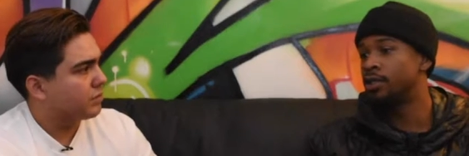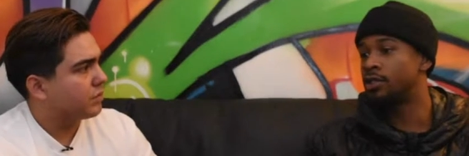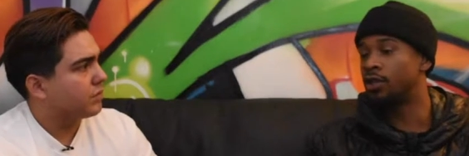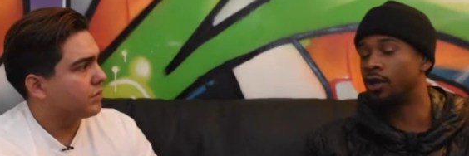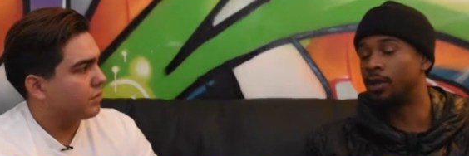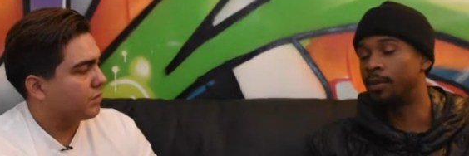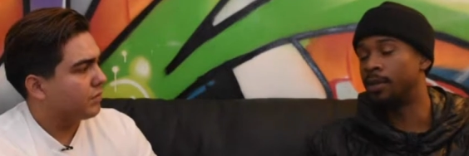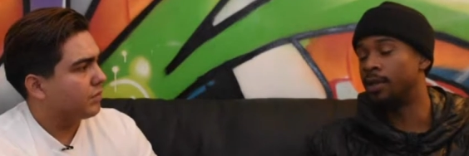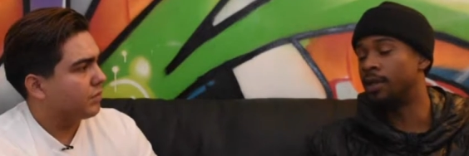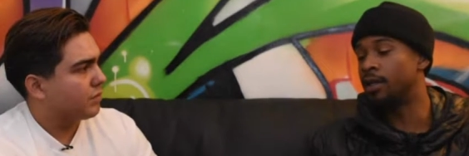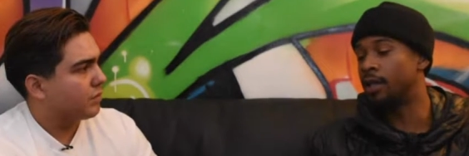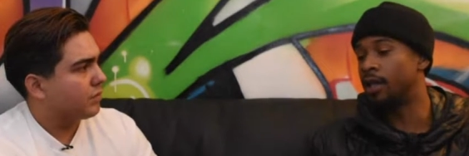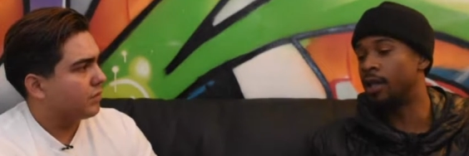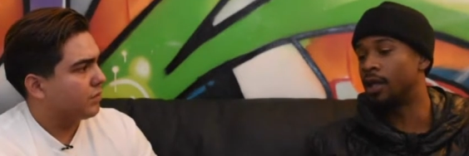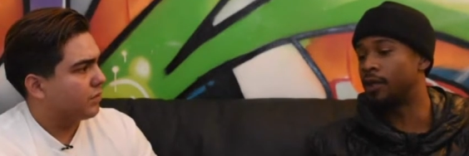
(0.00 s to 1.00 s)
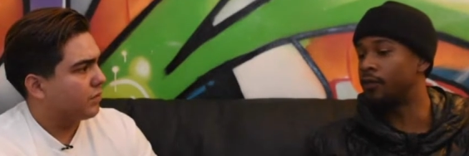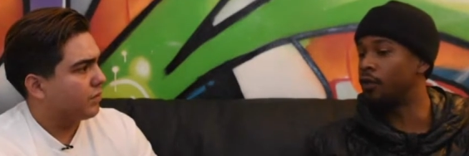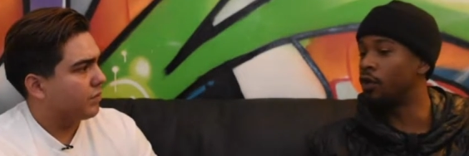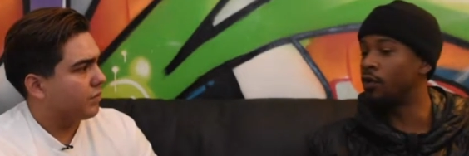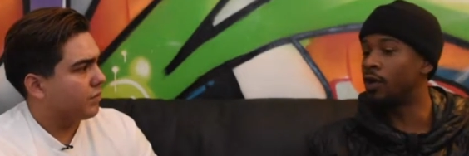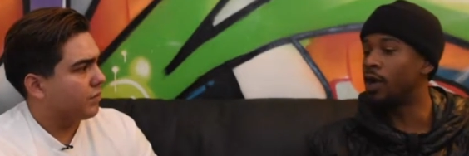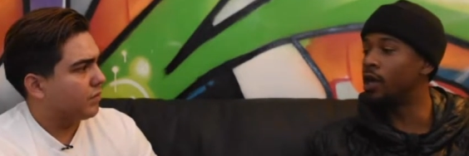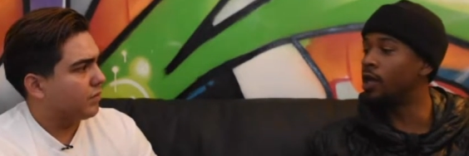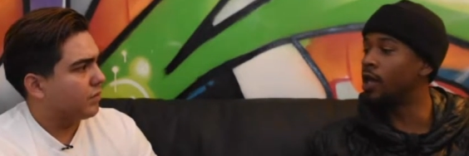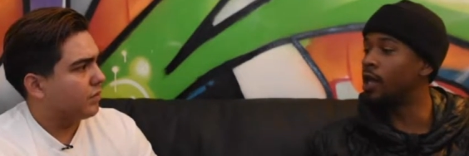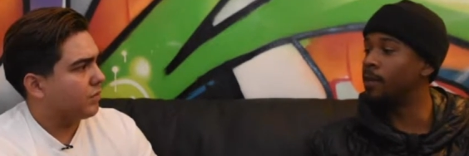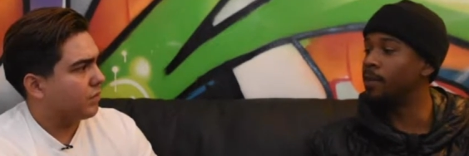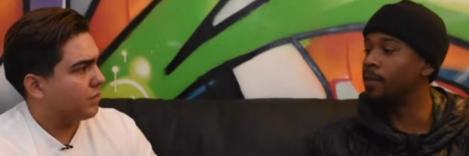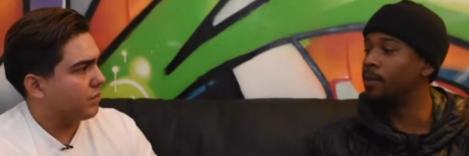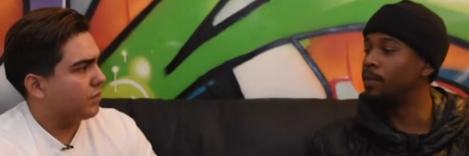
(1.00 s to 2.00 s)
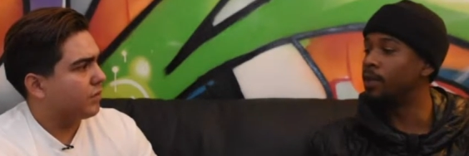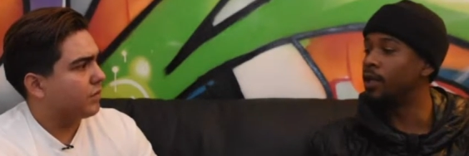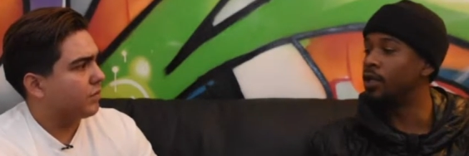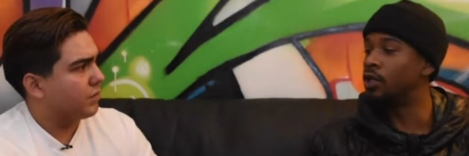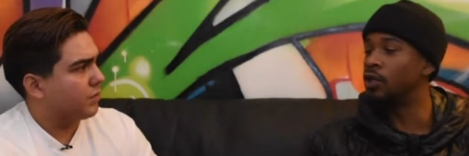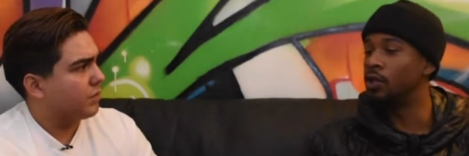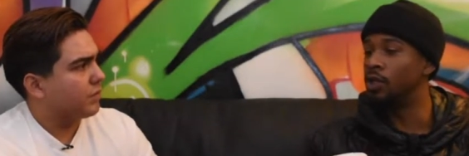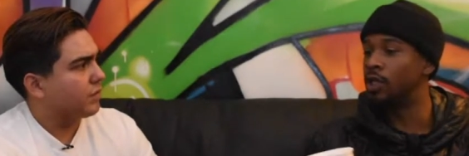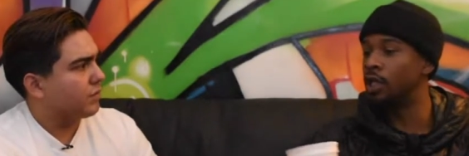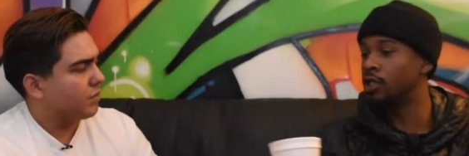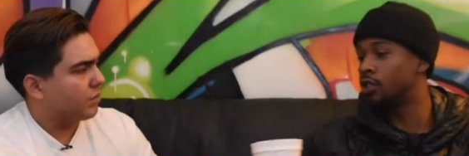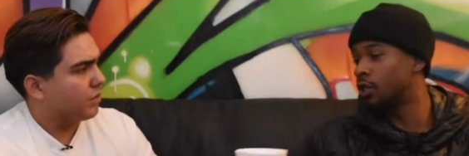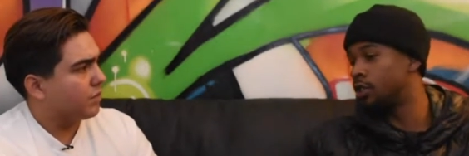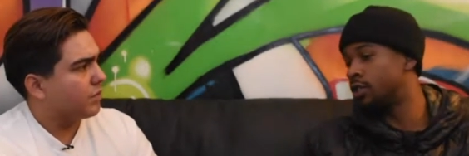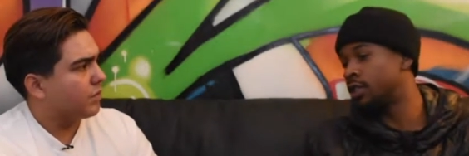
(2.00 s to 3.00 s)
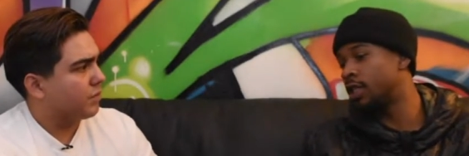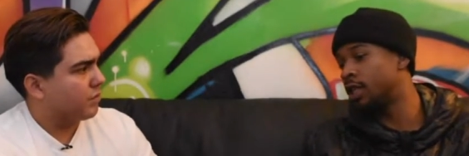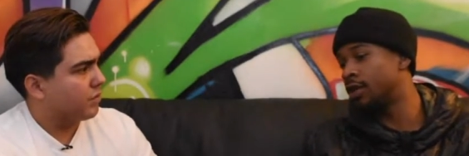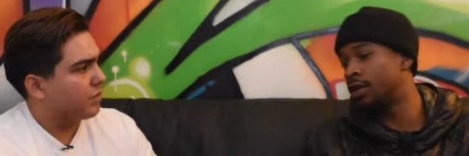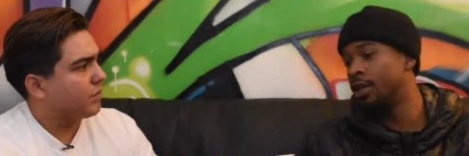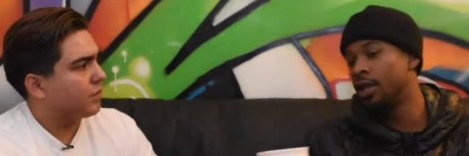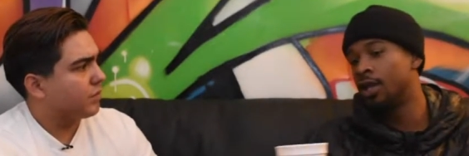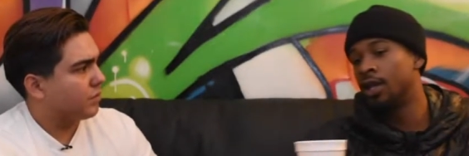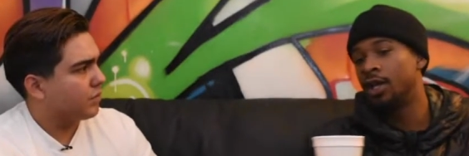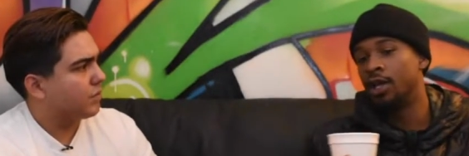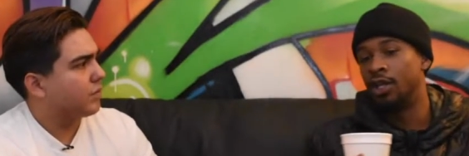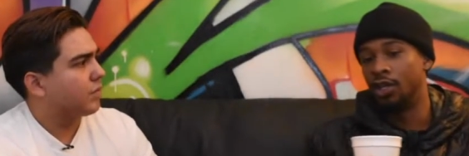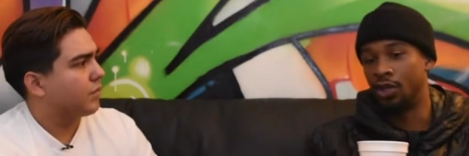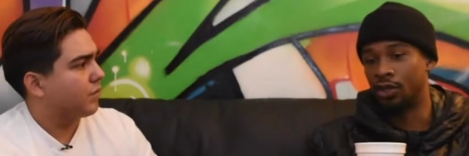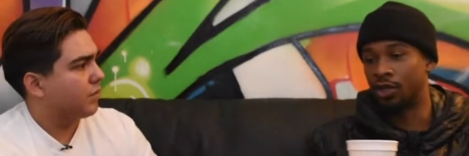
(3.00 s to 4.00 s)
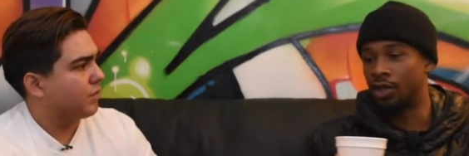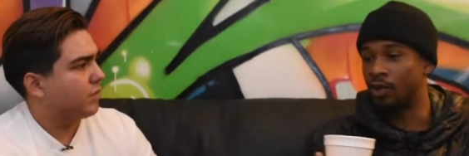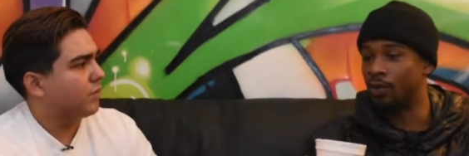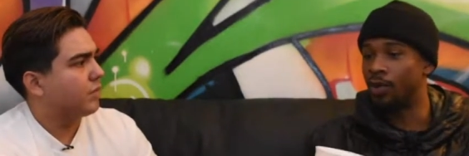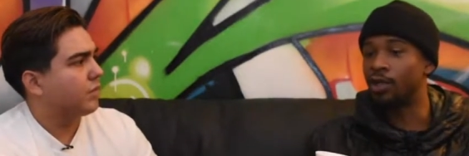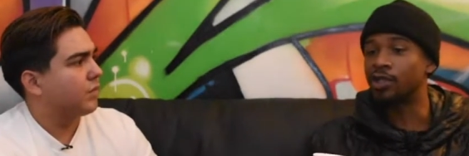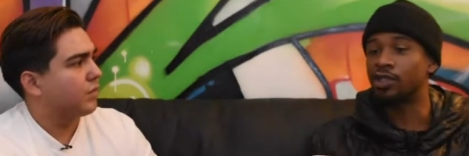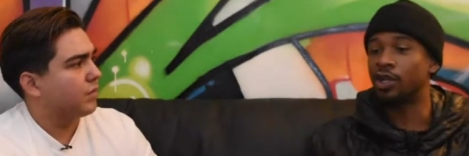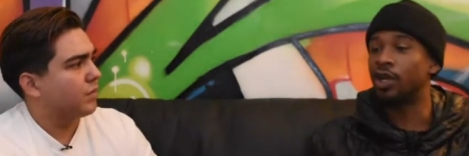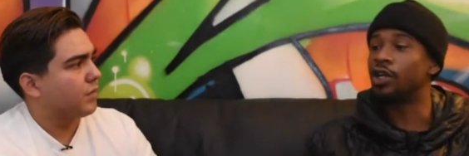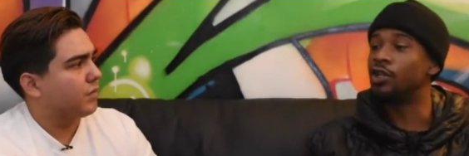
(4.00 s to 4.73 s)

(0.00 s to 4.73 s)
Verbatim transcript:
Speaker 1: So, I mean, like, if you're around a lot of people that do a certain sound, you're going to want to